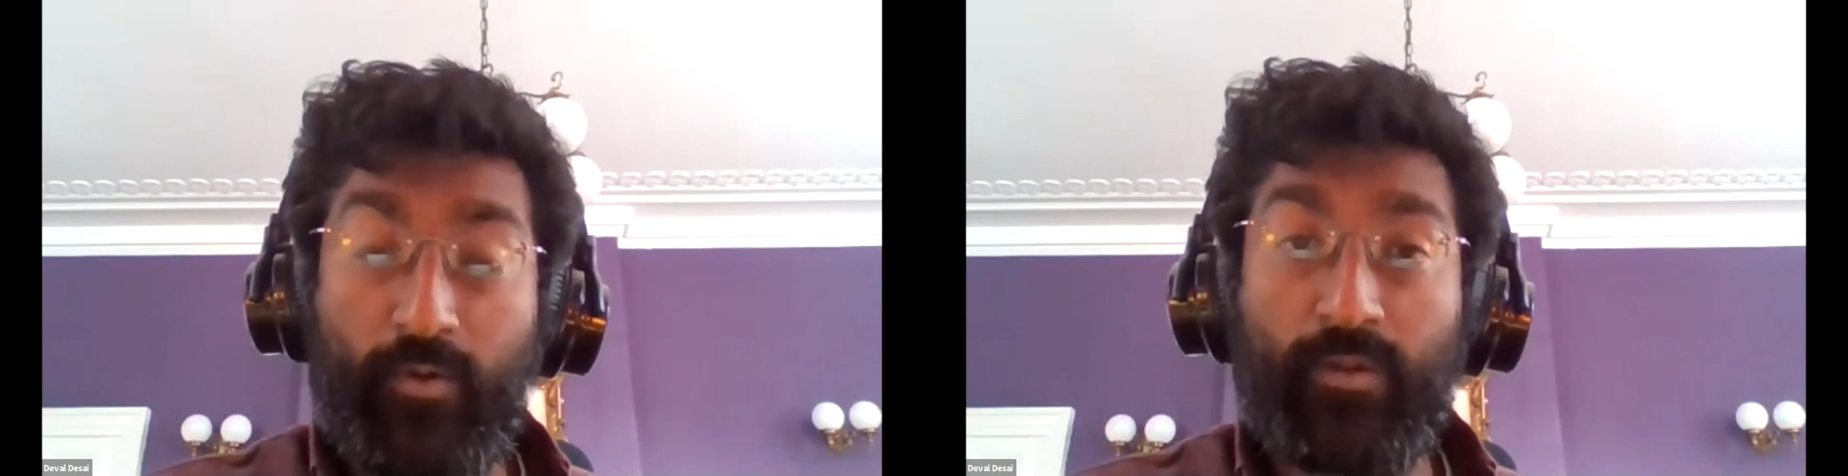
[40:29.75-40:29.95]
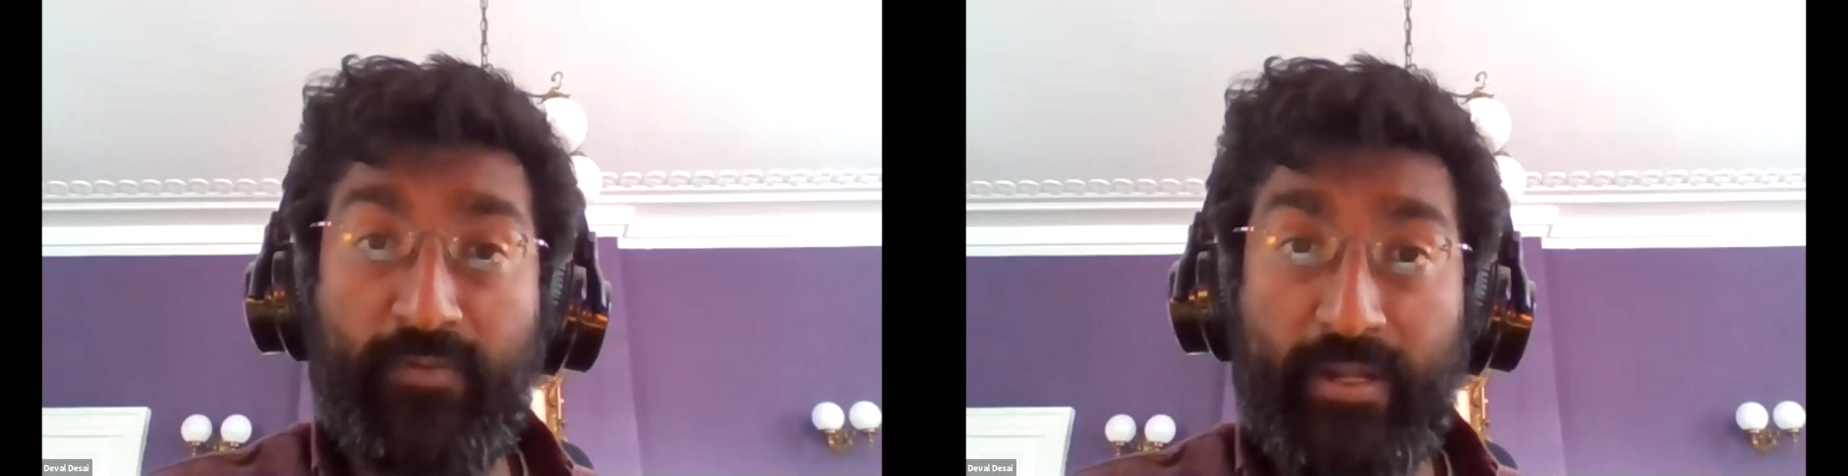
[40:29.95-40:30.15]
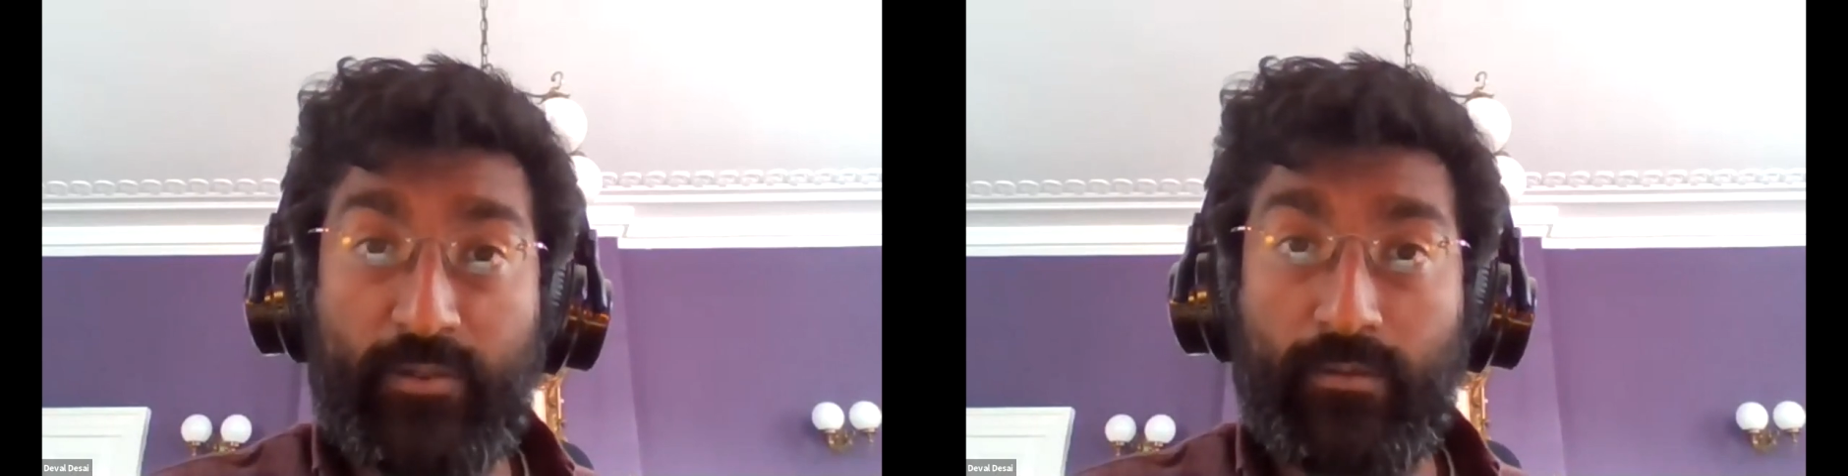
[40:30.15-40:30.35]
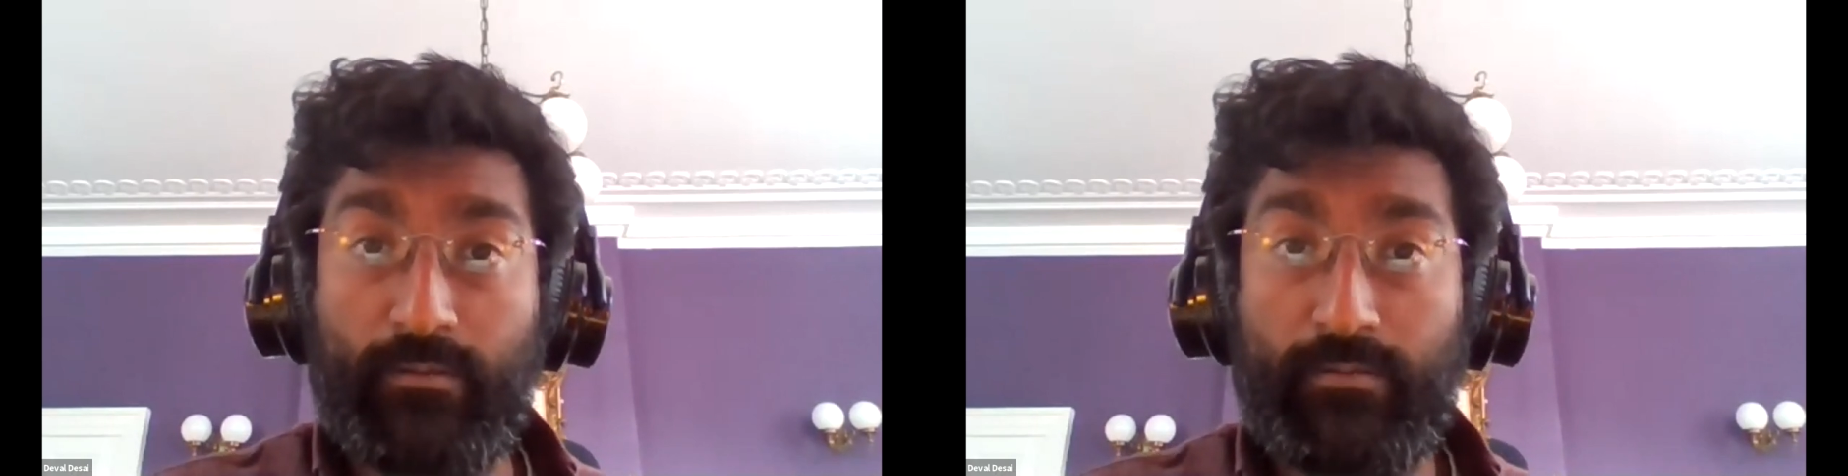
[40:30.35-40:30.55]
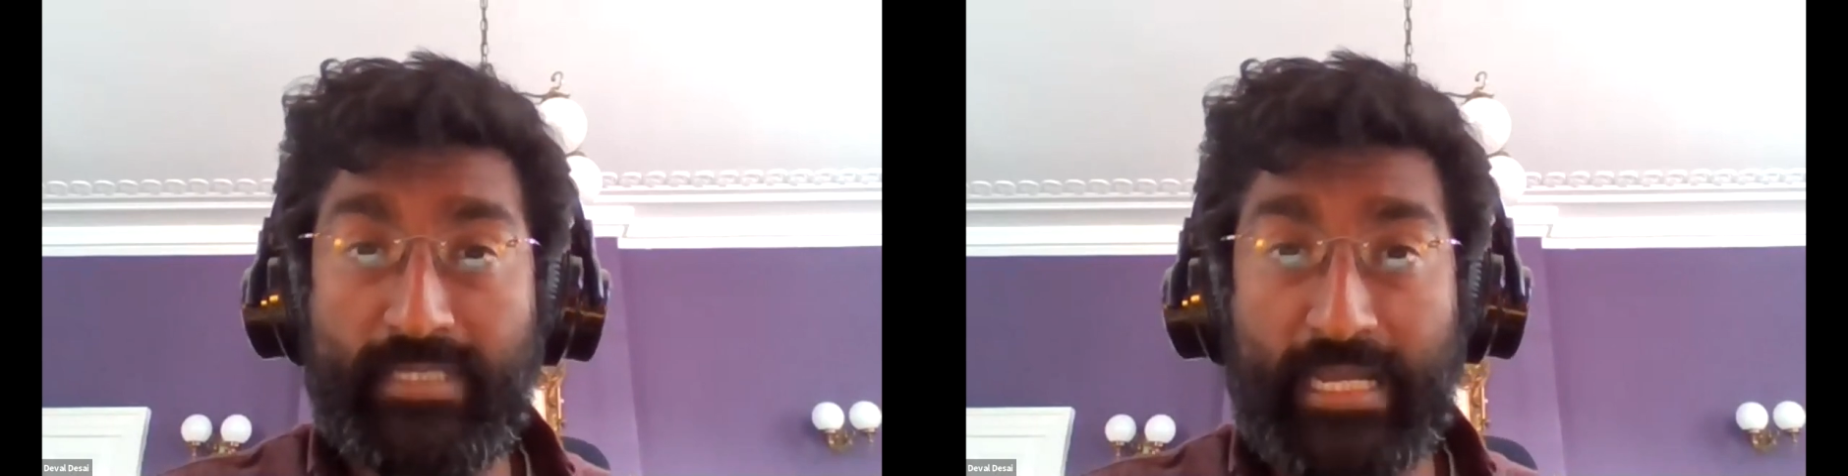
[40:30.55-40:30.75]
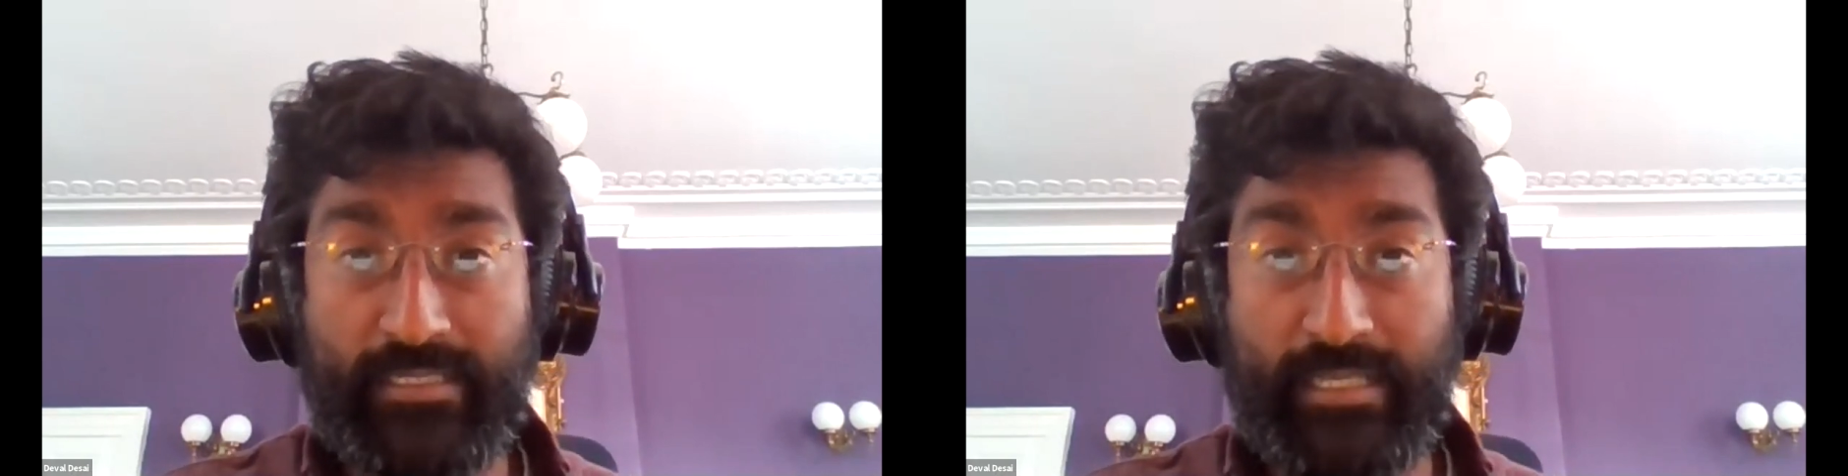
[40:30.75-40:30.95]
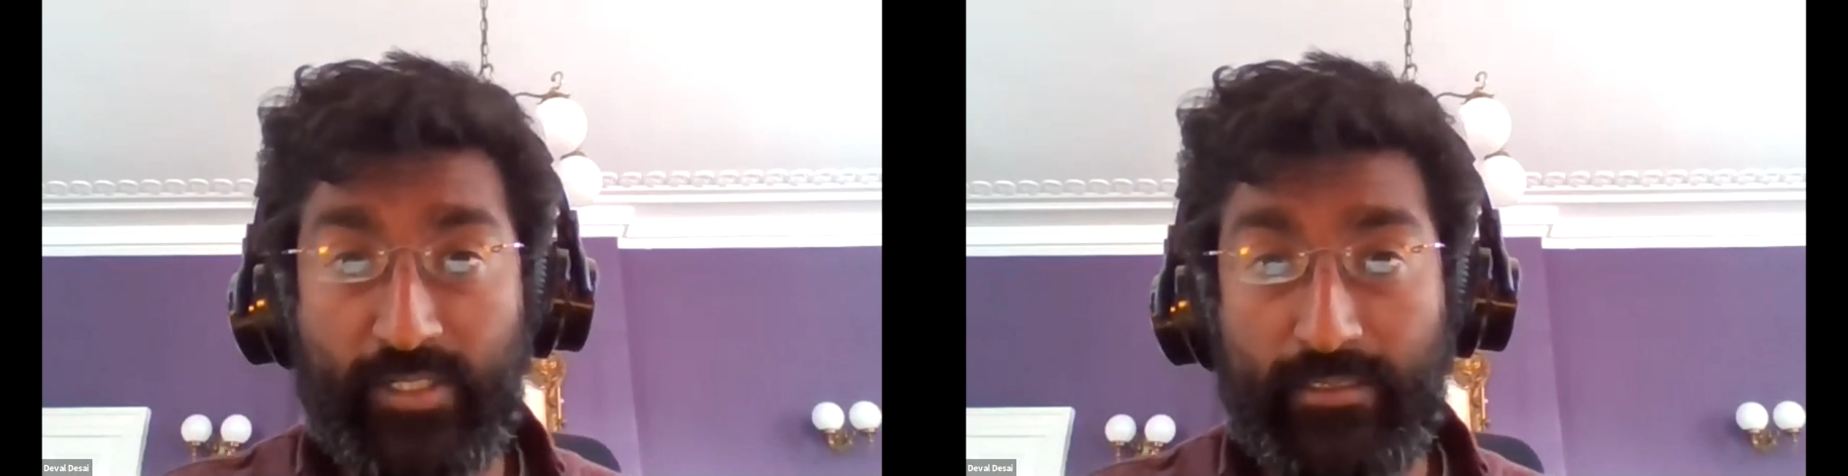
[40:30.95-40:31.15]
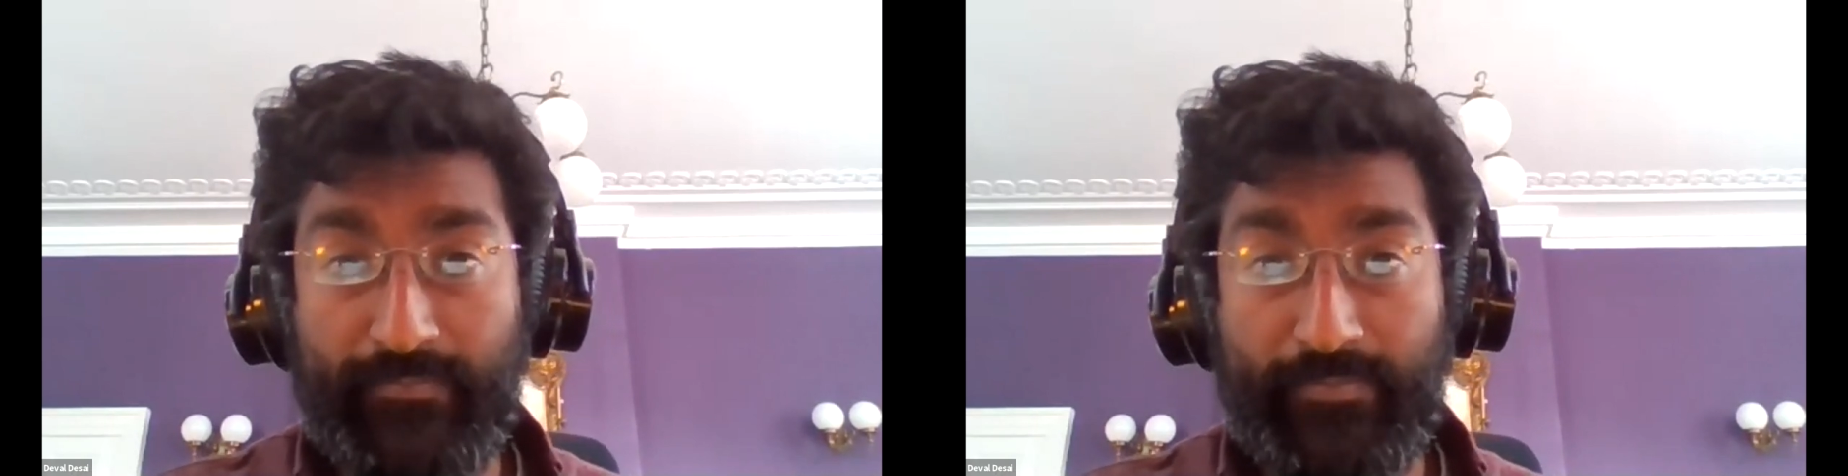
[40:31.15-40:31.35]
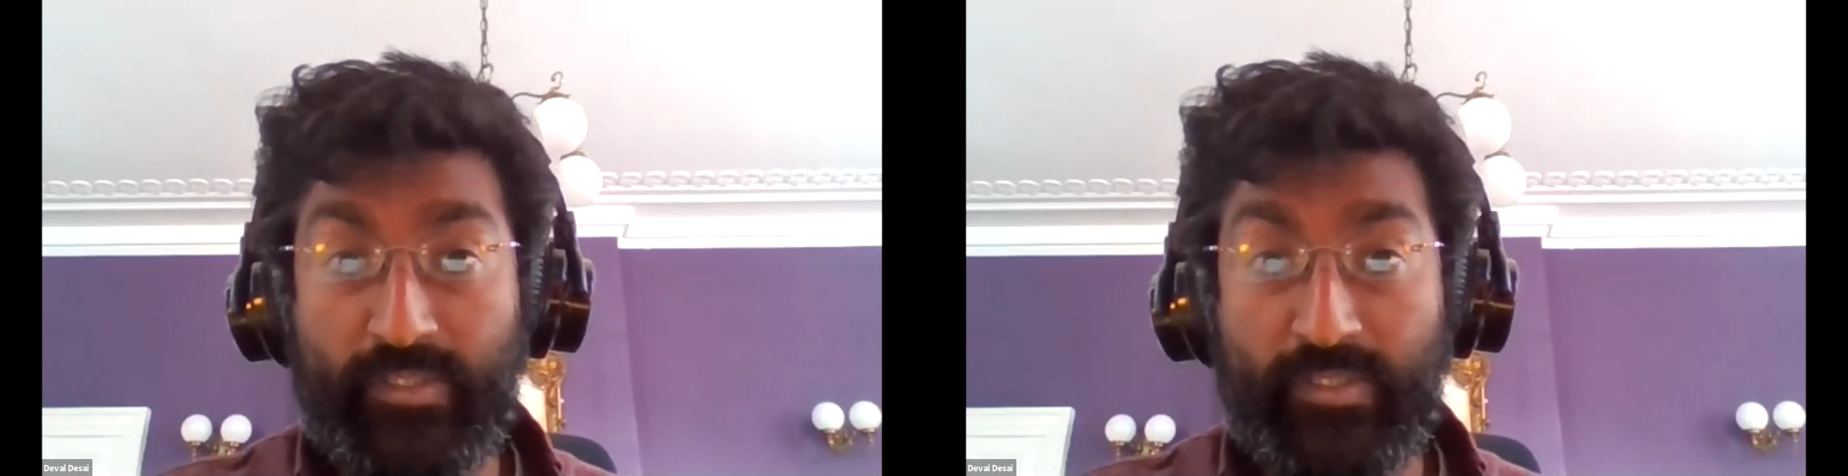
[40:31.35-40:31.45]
all federal taxation.